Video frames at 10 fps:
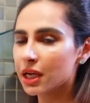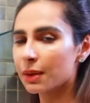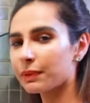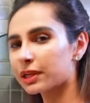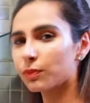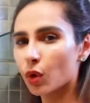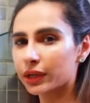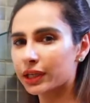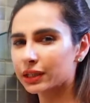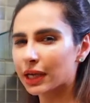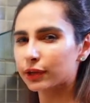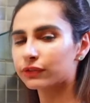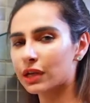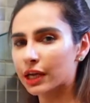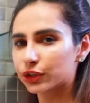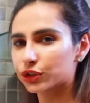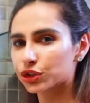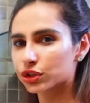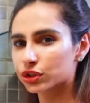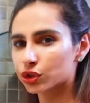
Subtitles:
mid-morning kind of lunch.